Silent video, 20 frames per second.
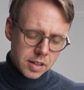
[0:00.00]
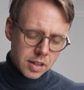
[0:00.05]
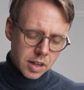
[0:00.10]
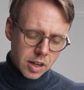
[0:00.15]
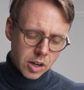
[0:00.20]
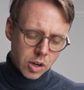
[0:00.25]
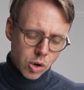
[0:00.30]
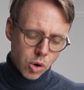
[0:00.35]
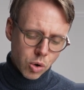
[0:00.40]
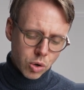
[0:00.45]
a
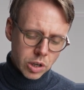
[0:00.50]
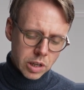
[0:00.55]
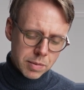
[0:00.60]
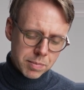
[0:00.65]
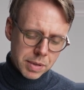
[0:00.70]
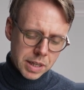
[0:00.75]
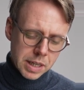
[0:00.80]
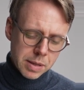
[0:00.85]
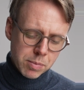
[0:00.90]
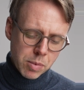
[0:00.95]
local
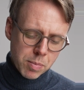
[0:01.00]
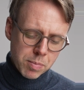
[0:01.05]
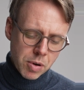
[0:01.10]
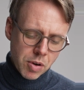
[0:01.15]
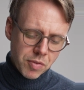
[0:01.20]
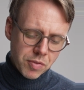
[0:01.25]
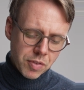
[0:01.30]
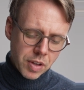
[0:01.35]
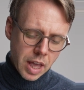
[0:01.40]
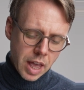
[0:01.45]
minimum
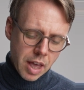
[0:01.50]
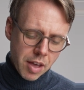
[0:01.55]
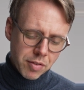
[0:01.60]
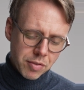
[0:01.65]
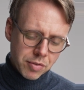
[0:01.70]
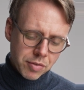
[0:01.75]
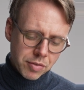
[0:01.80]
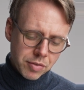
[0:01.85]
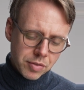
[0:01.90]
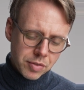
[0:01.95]
of
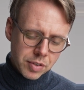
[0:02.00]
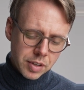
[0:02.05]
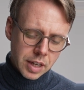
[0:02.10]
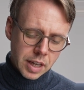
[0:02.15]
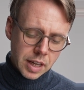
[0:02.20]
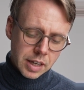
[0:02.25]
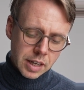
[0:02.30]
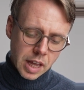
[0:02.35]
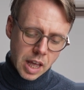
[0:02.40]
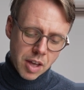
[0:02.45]
f,
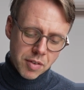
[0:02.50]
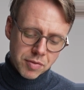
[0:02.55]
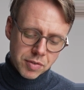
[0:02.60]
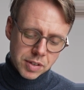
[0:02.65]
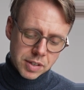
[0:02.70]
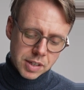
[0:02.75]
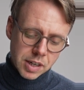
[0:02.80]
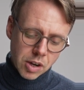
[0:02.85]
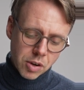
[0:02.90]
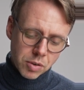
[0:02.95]
and f
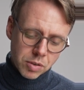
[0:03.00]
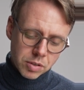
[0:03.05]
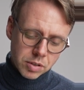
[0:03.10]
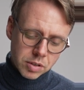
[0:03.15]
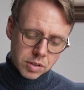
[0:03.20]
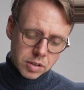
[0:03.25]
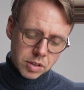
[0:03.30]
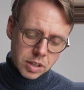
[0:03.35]
is now